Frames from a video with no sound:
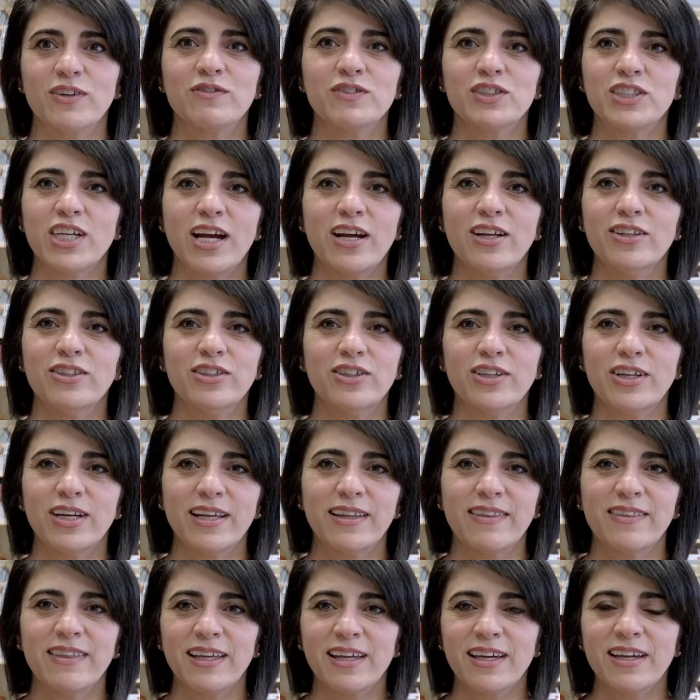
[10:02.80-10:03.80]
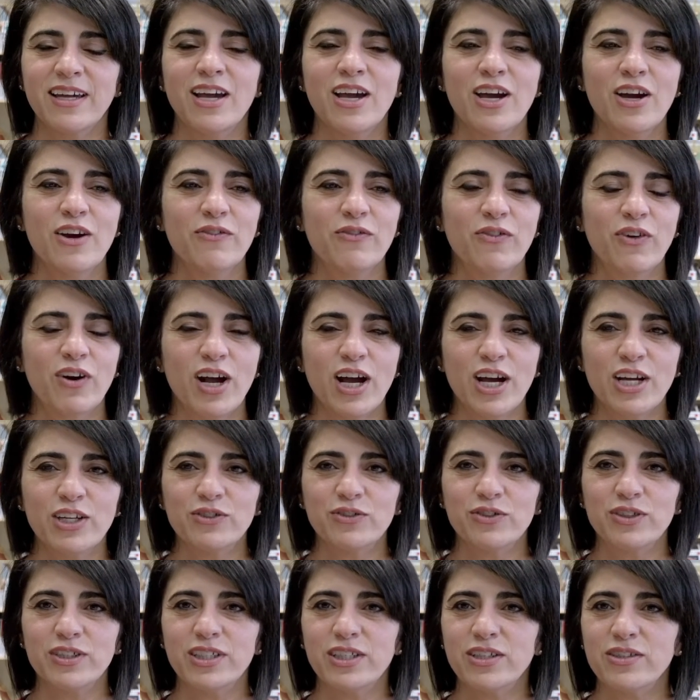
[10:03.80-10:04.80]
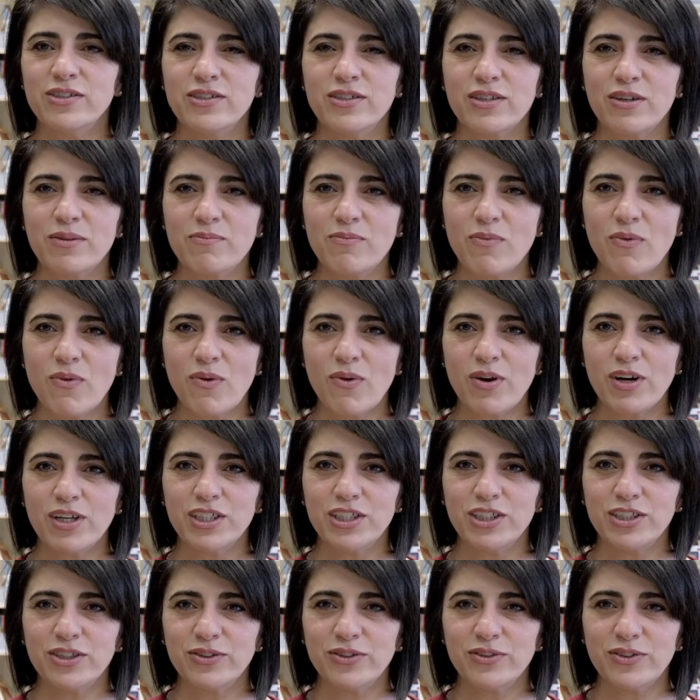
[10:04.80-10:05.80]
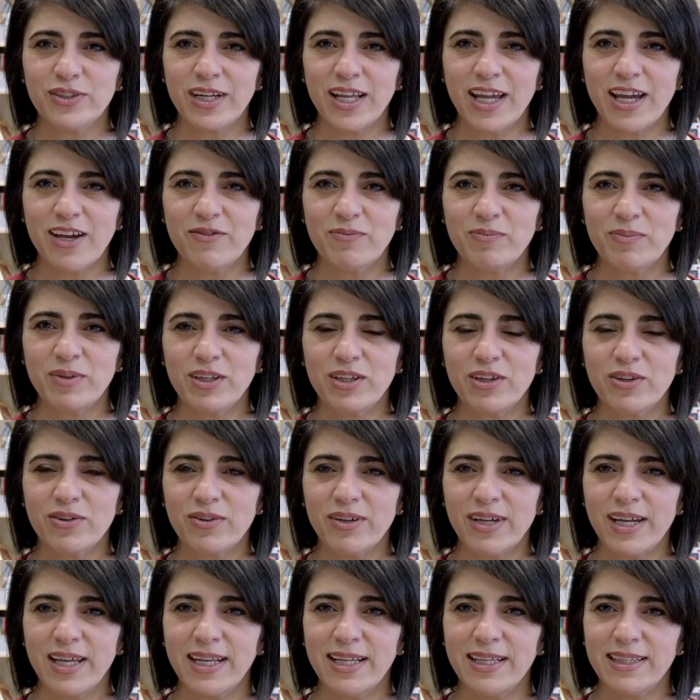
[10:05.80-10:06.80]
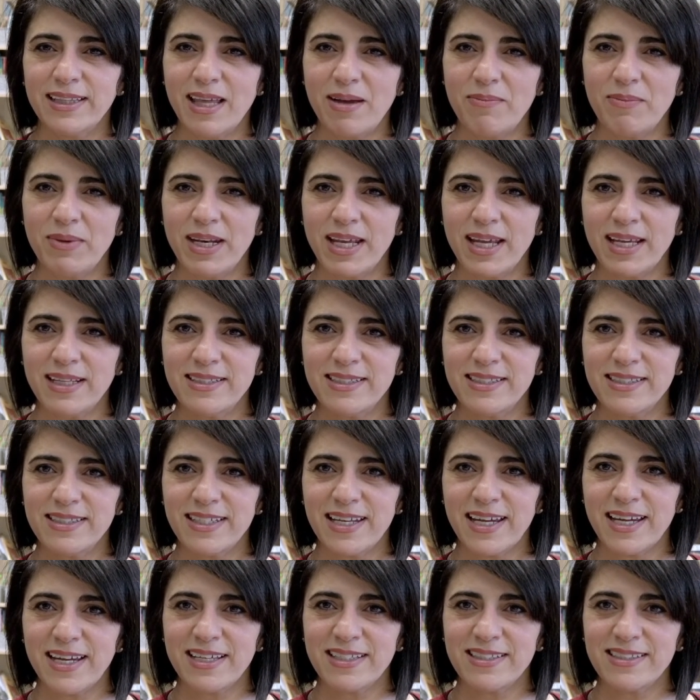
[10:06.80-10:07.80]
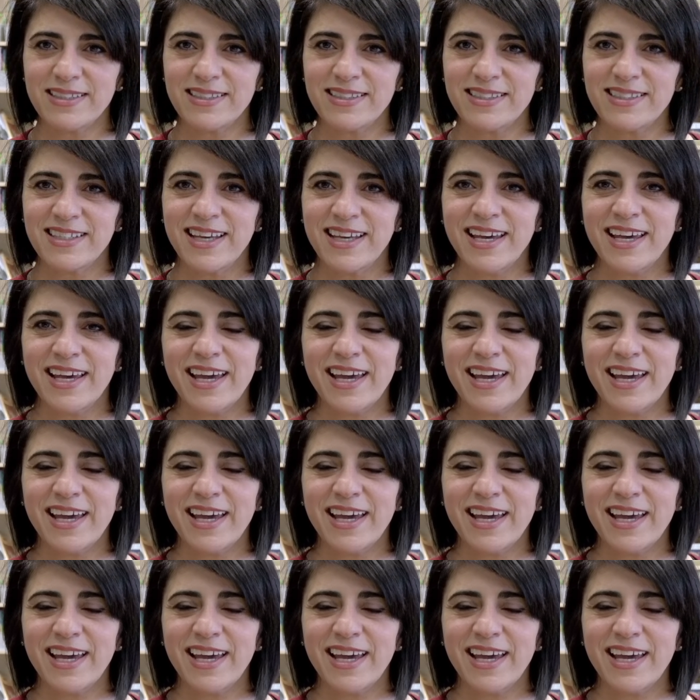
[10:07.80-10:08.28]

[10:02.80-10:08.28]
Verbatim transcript: of childhood. I think for a hundred years or more, children have been creating lemonade stands.